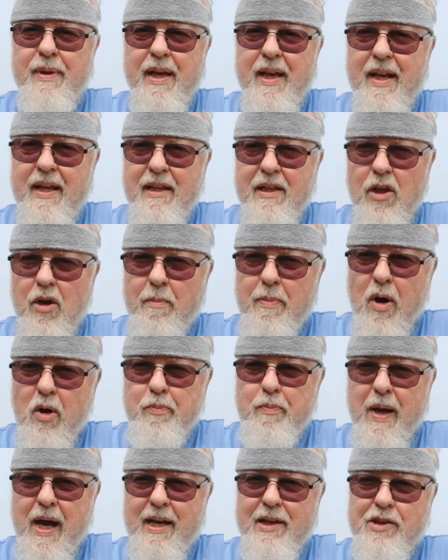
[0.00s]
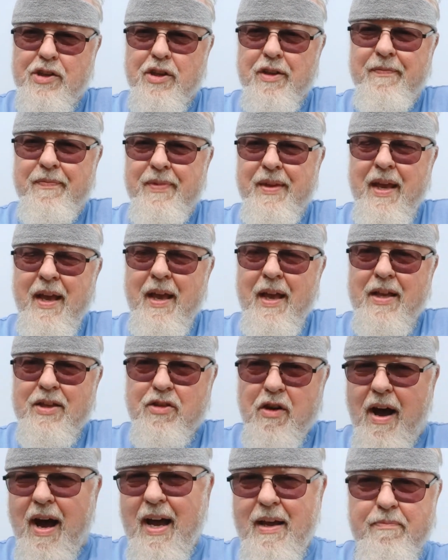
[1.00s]
getting little boat bites.
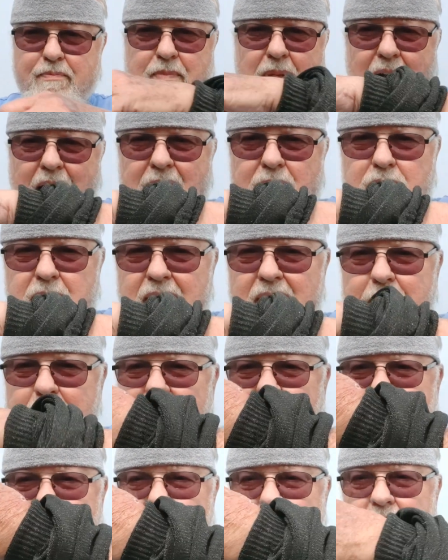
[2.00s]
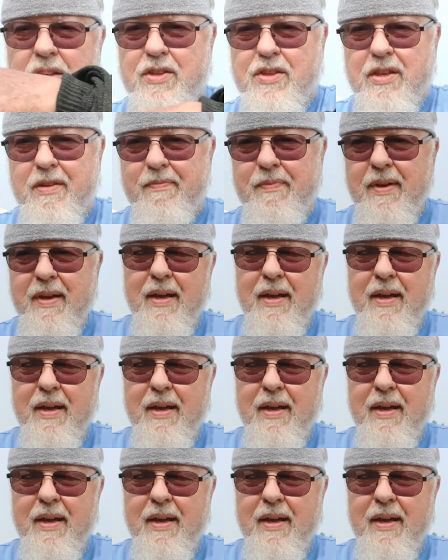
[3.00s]
So I'd recommend these.